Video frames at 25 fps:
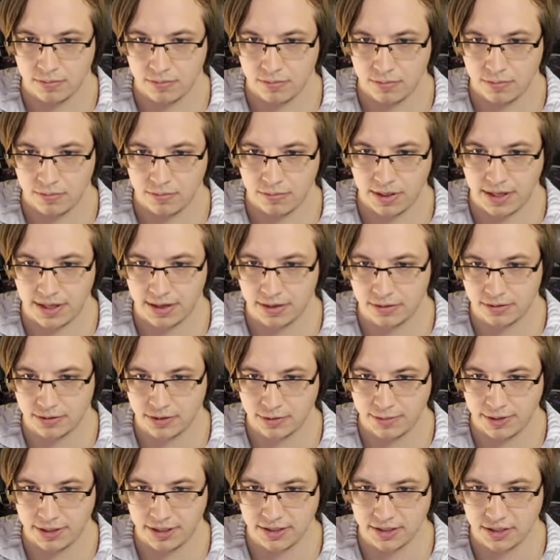barrels
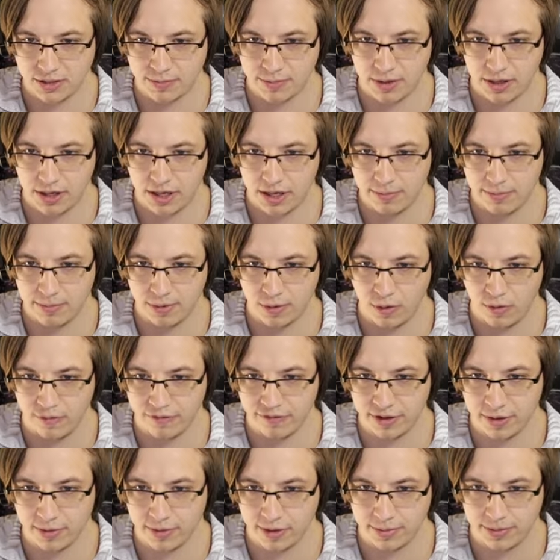being spawned, but
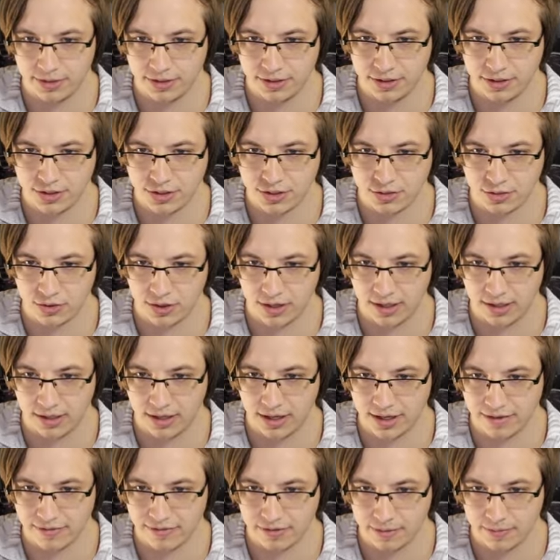hopefully we're able to destroy a
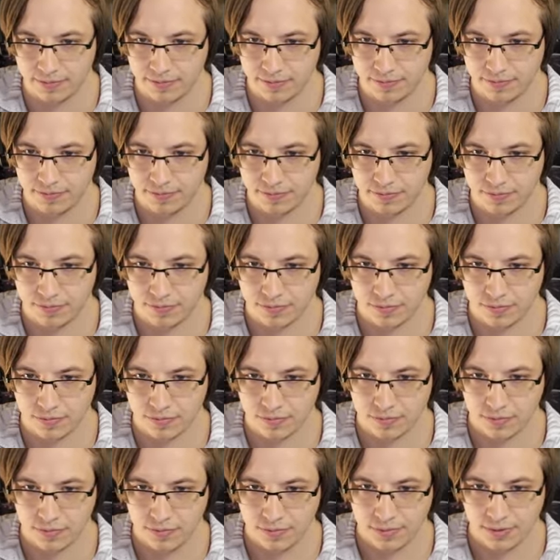lot of them.
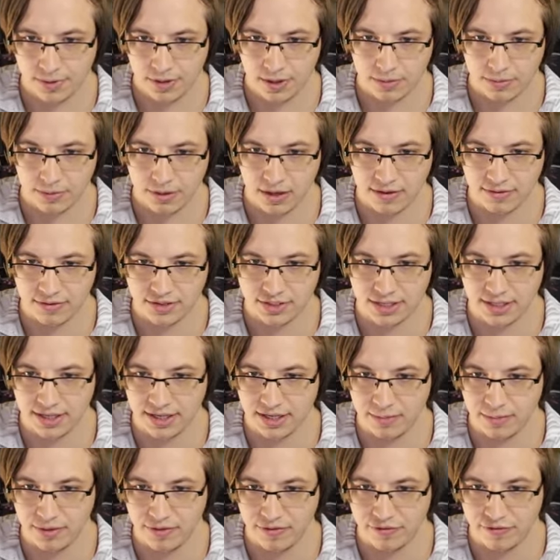We obviously need
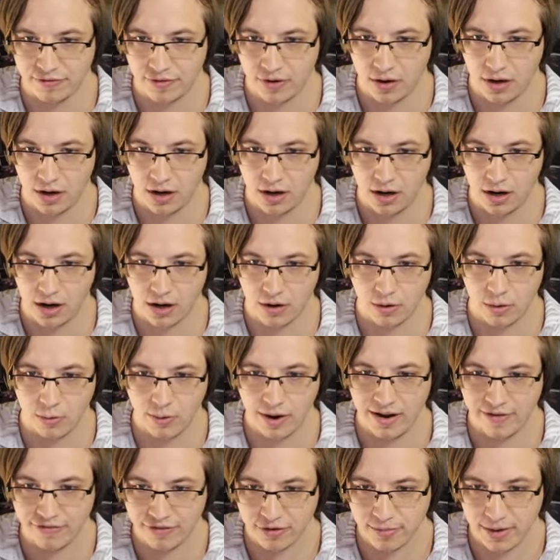to be far
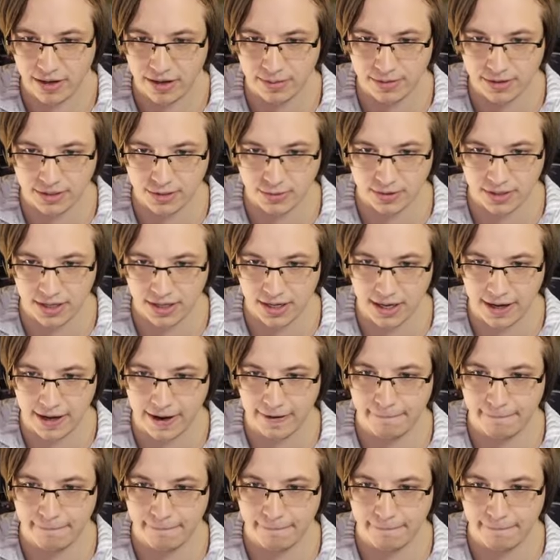away from enemies when they die.